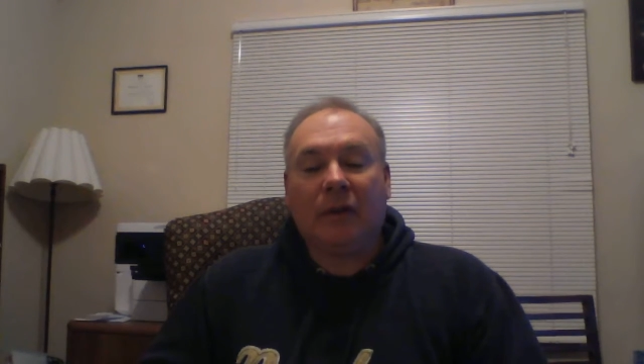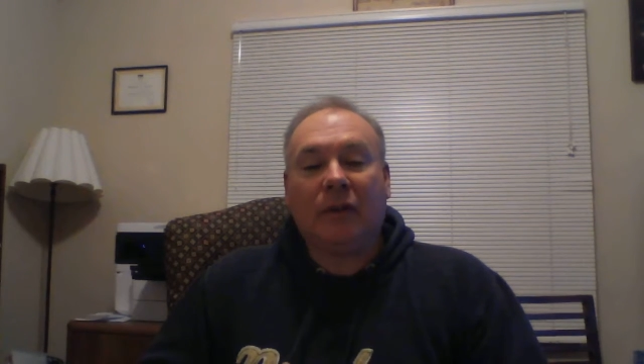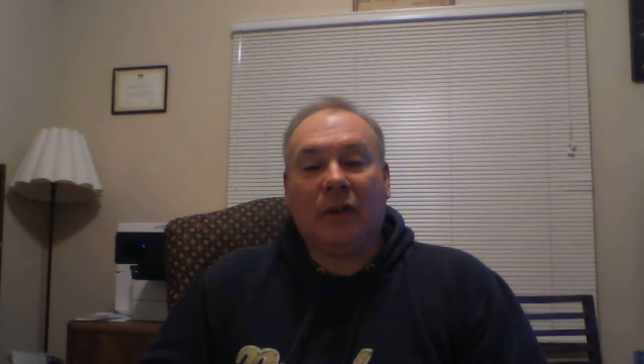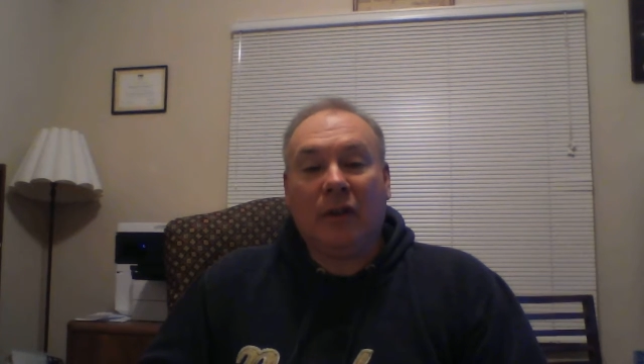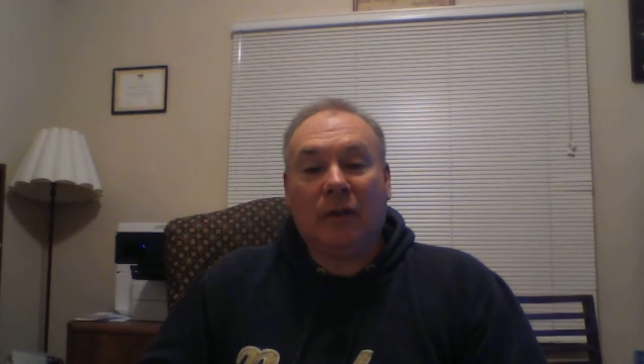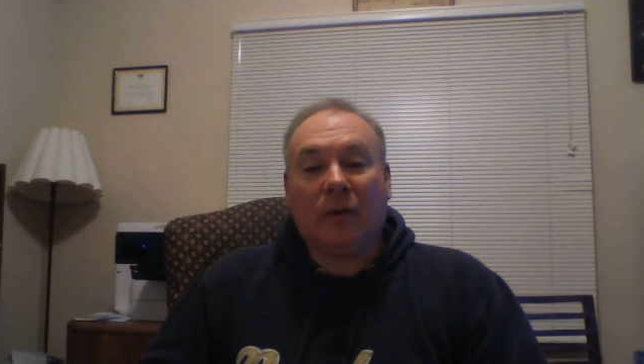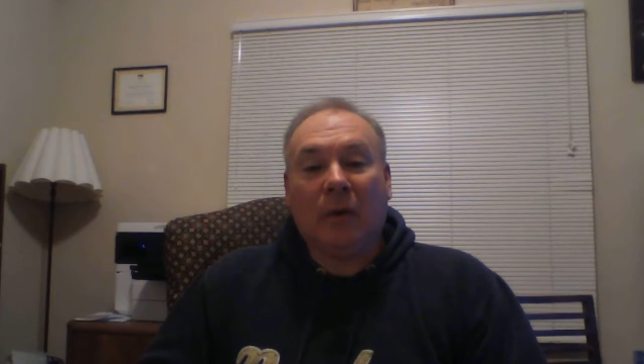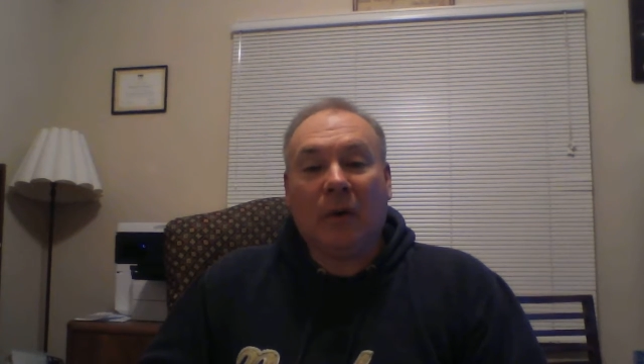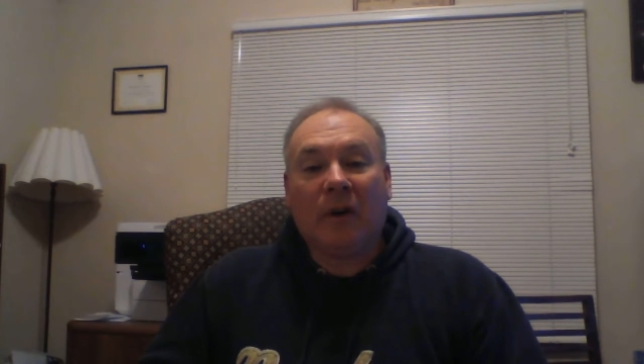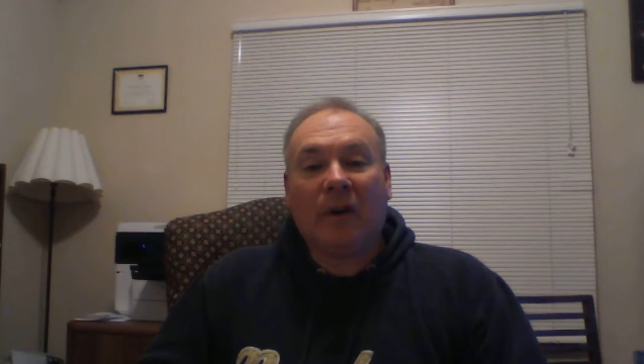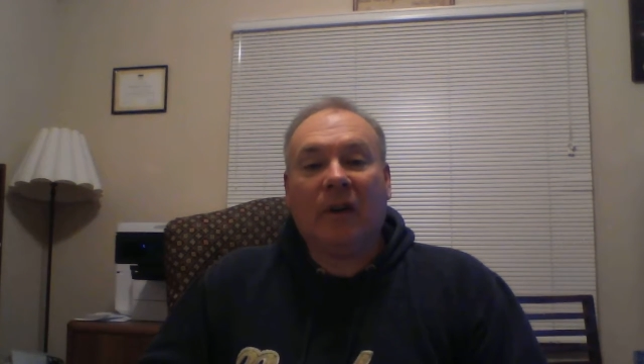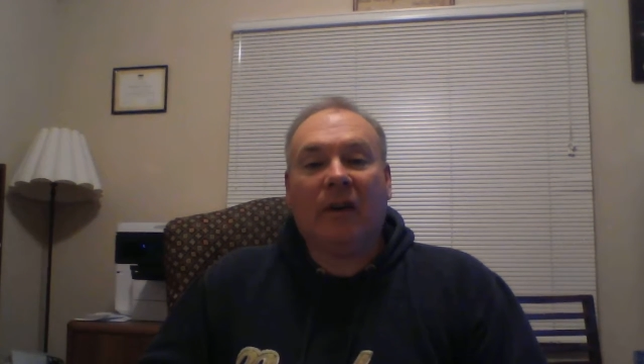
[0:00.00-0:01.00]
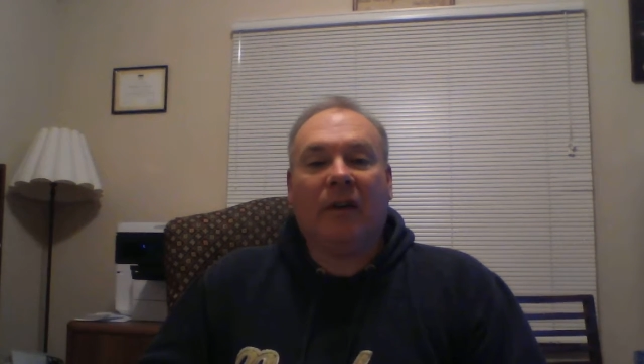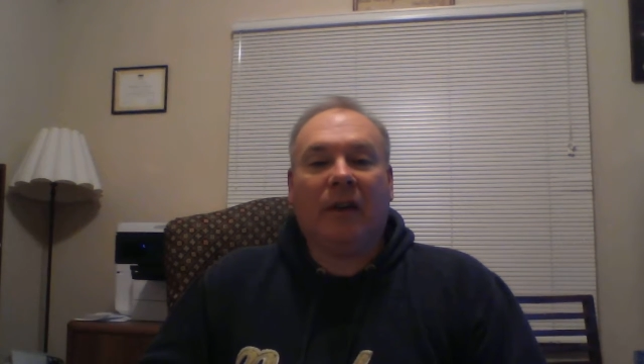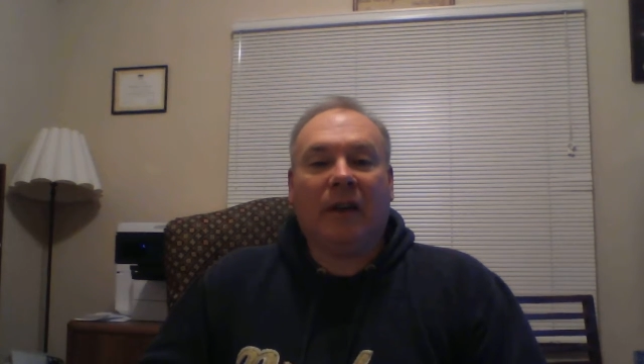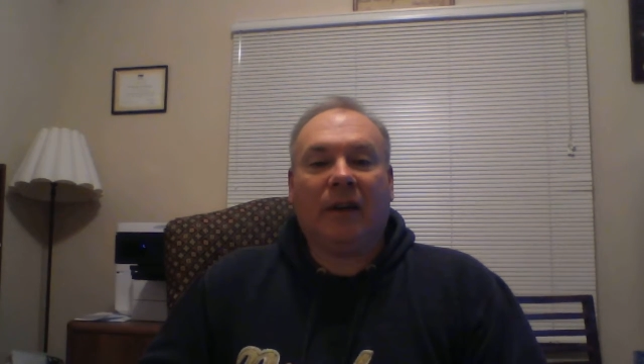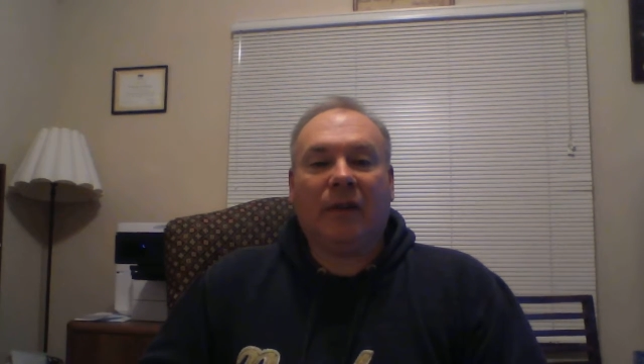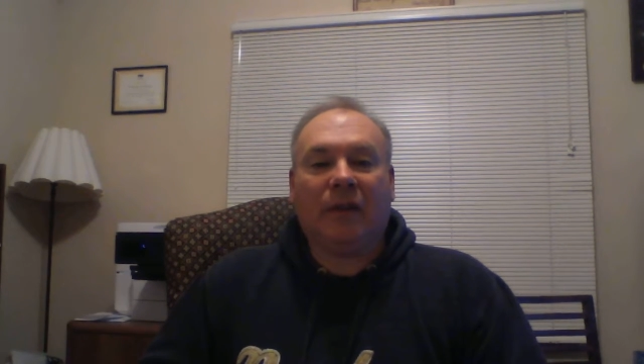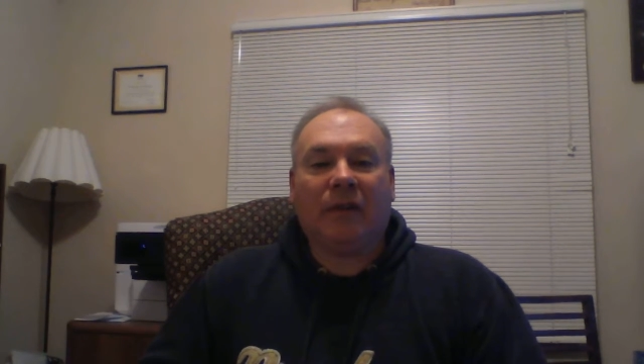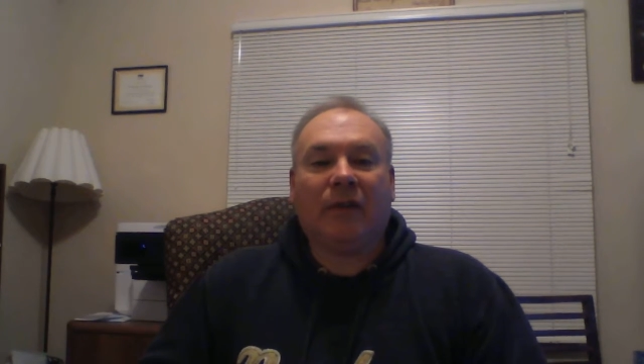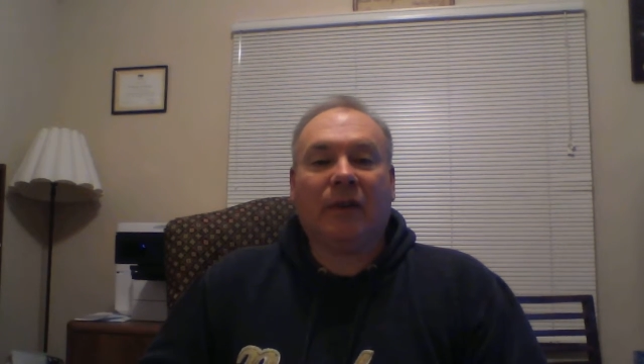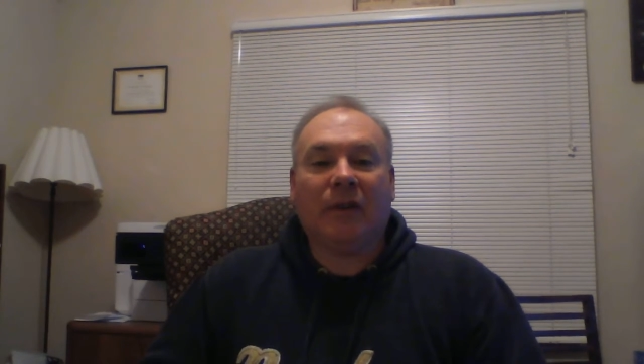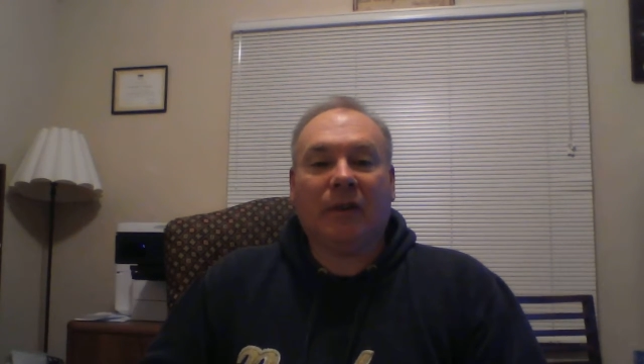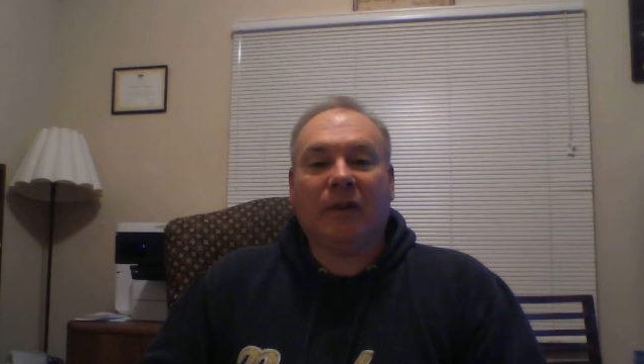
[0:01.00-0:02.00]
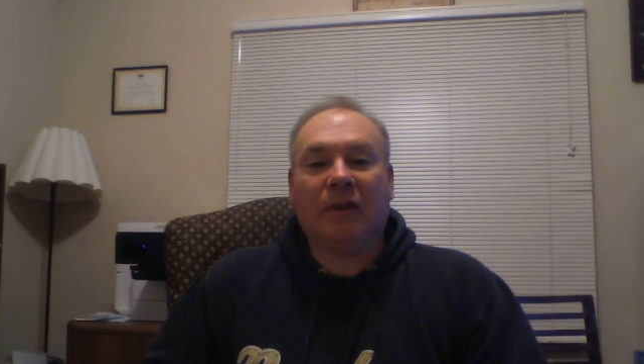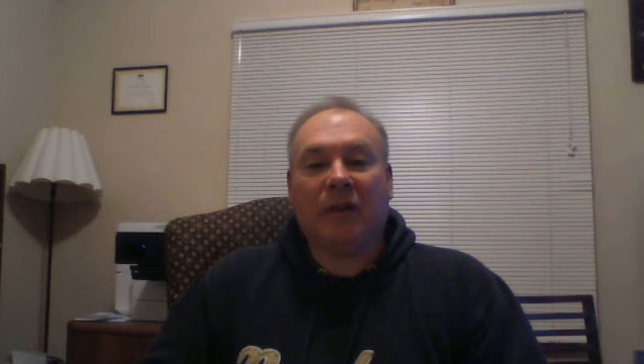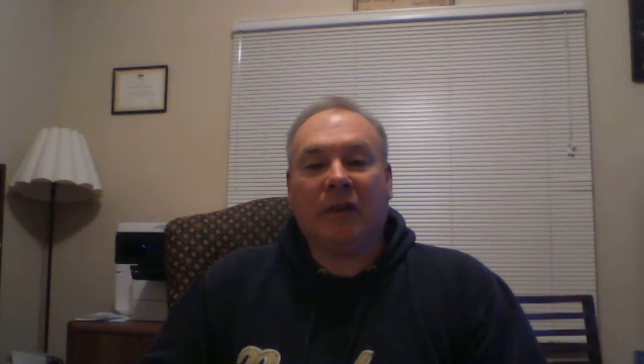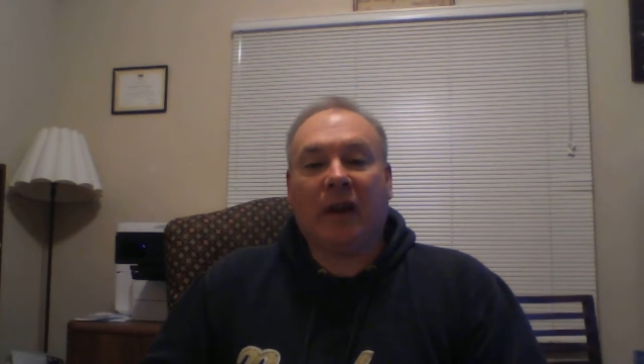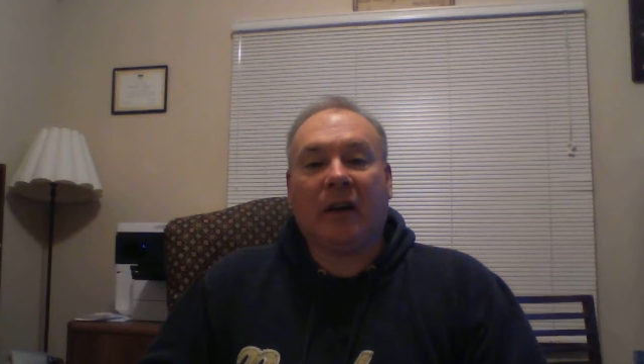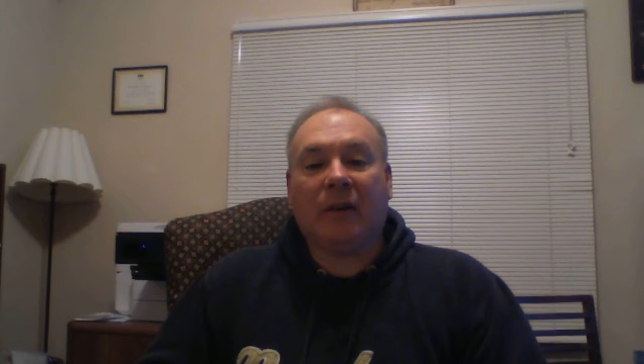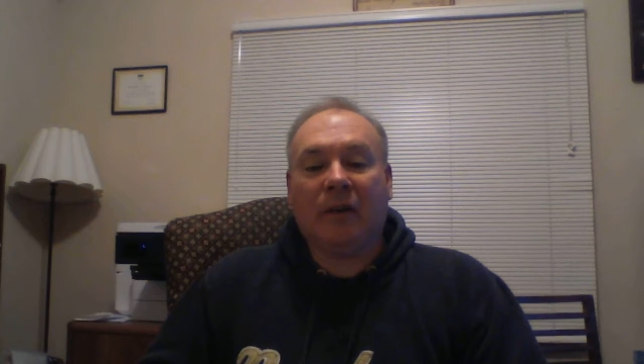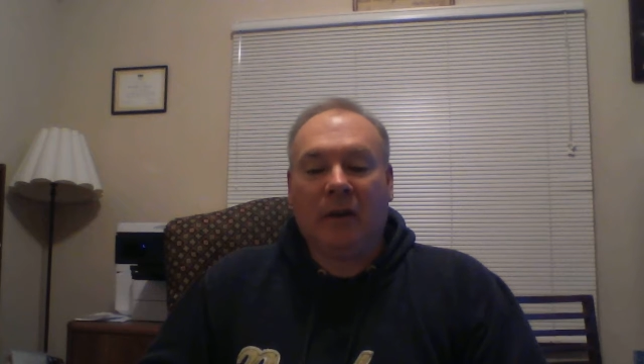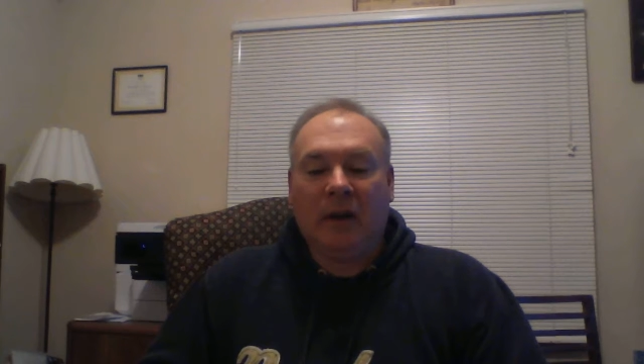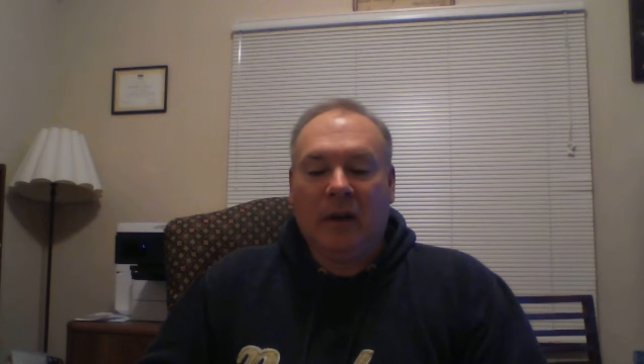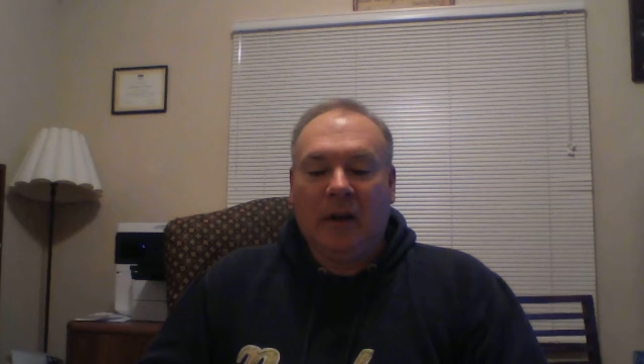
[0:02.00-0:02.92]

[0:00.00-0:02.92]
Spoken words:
z-score, that is, I've heard it z-value,